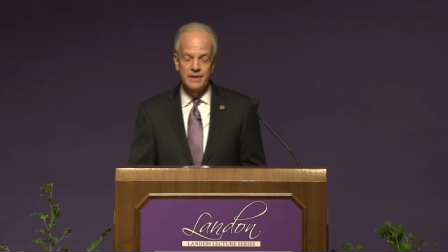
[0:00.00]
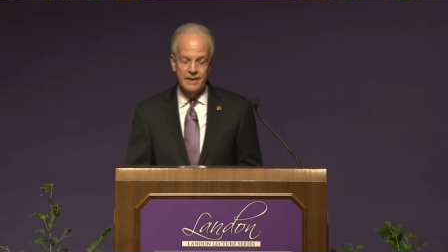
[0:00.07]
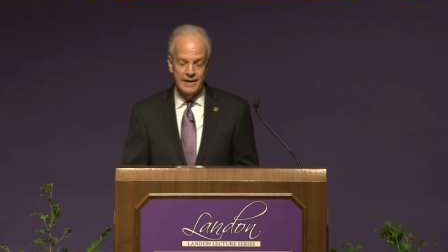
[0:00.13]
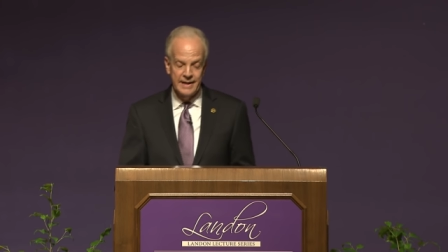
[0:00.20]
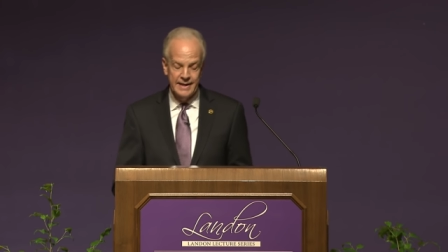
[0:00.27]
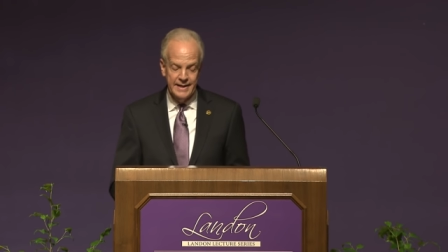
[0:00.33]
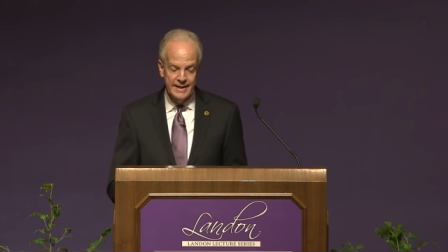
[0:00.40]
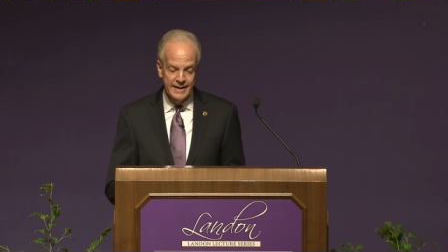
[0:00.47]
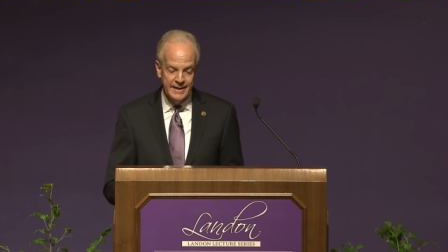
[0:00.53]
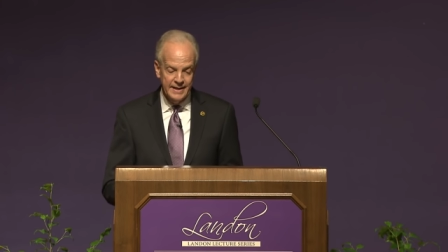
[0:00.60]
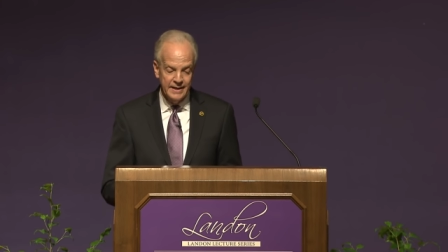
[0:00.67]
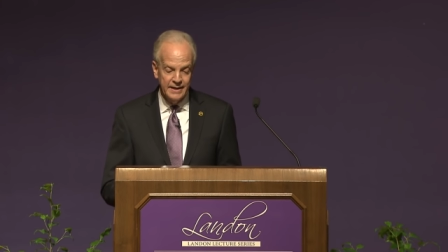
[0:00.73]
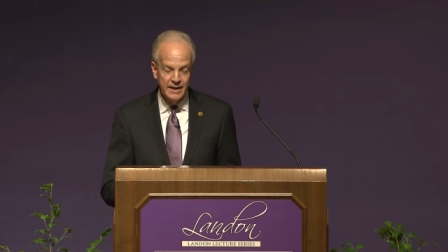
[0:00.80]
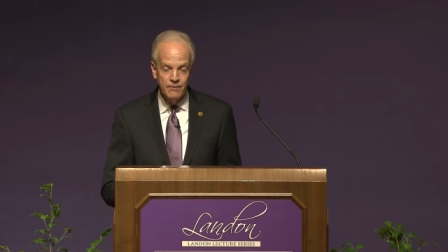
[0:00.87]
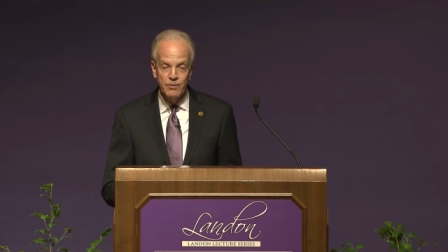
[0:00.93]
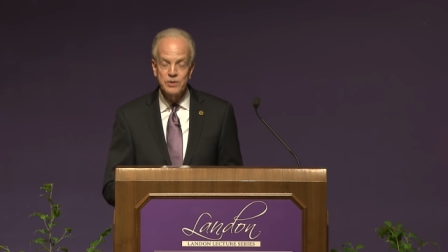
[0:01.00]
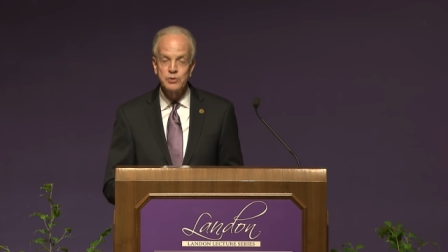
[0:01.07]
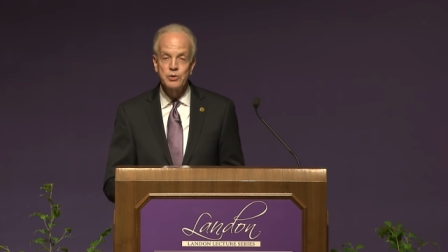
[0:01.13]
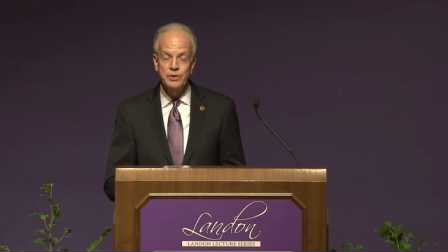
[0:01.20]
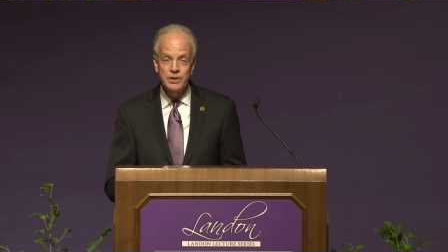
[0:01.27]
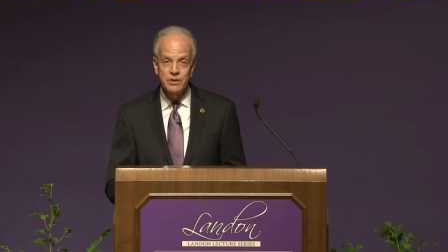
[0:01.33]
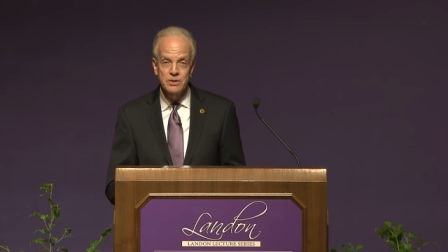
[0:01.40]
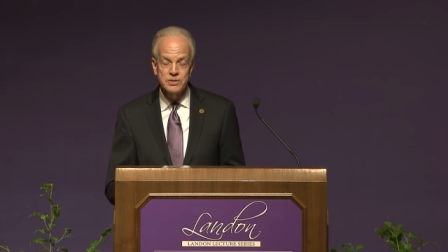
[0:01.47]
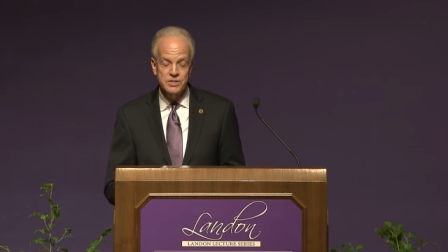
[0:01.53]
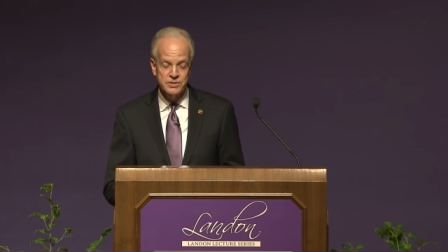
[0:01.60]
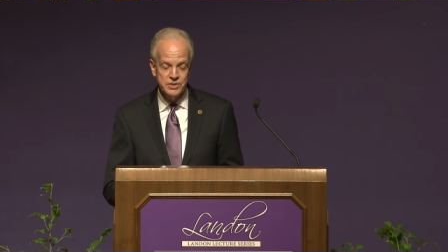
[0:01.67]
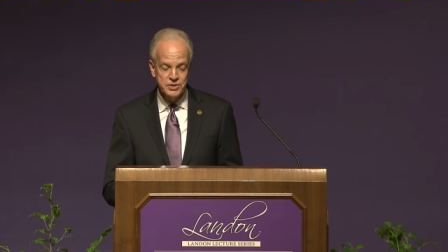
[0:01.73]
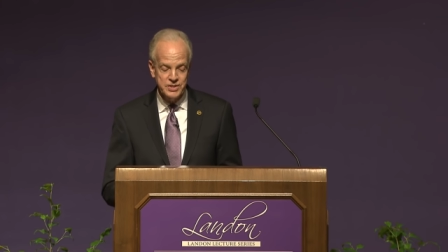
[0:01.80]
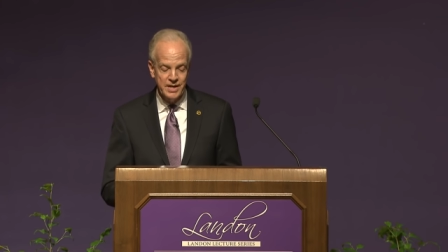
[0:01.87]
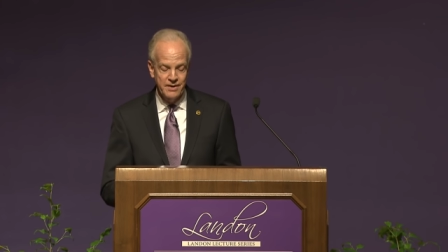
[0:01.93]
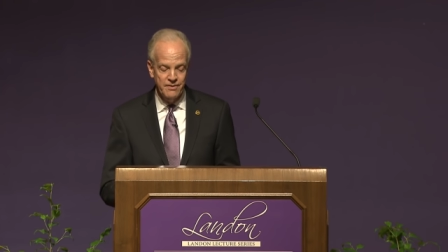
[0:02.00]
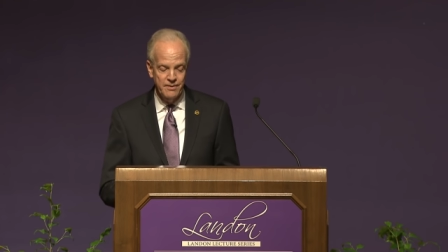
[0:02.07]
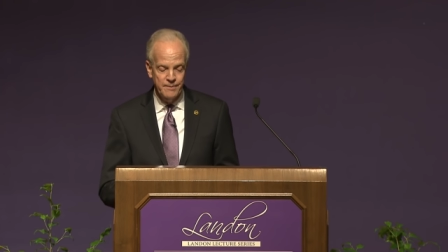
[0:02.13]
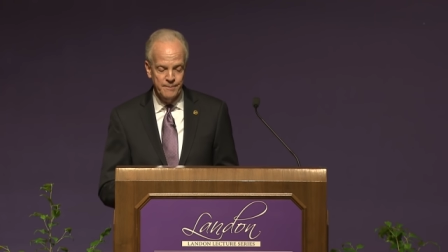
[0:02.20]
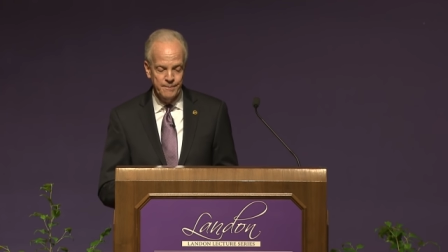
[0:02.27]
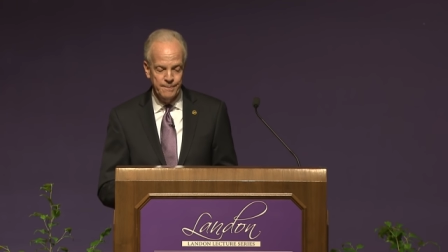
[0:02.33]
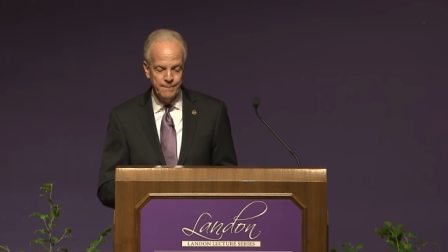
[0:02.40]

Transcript: uh, every two years as a senator.